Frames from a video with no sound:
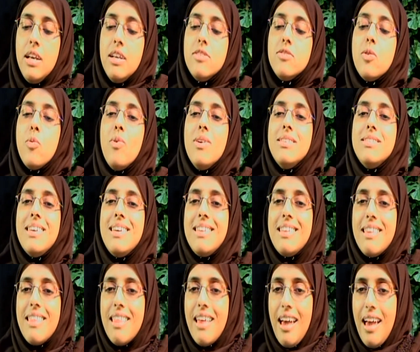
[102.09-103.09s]
So once I
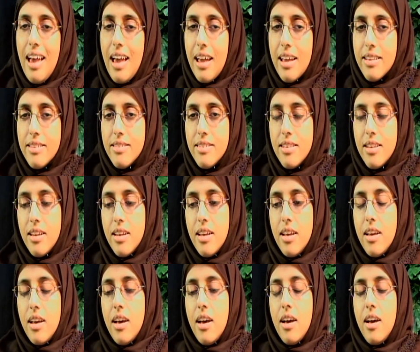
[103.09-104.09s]
did that,
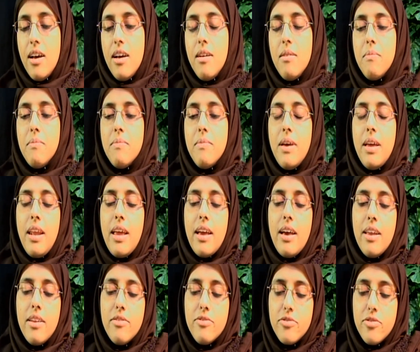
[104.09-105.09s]
and I
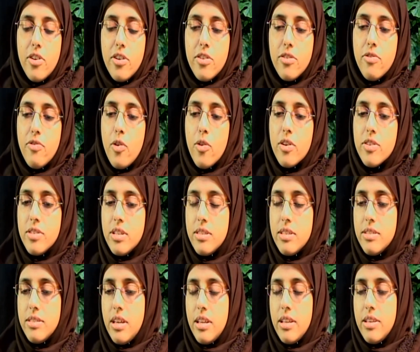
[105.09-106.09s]
kind of started to focus on
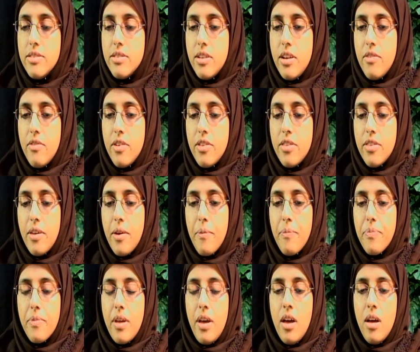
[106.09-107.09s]
the studies and
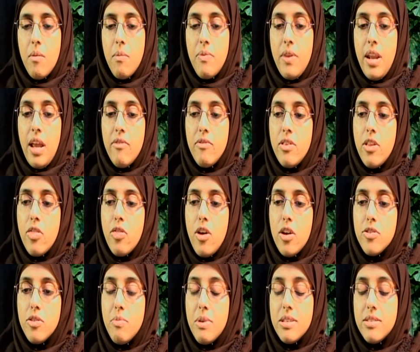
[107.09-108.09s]
everything, then I really
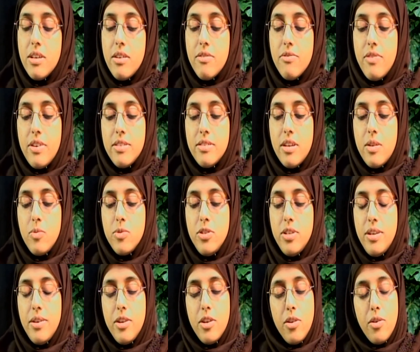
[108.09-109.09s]
thought to myself, I said,
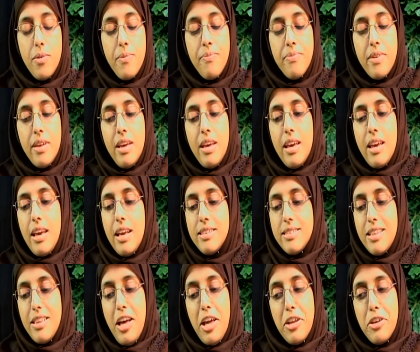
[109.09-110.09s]
gee, you know,
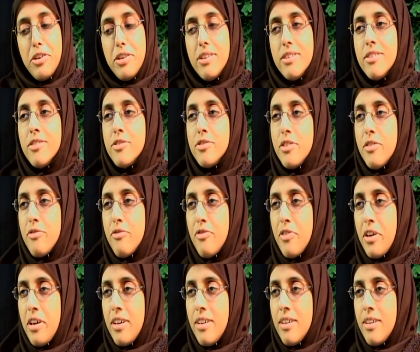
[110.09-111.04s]
it's a lot of years of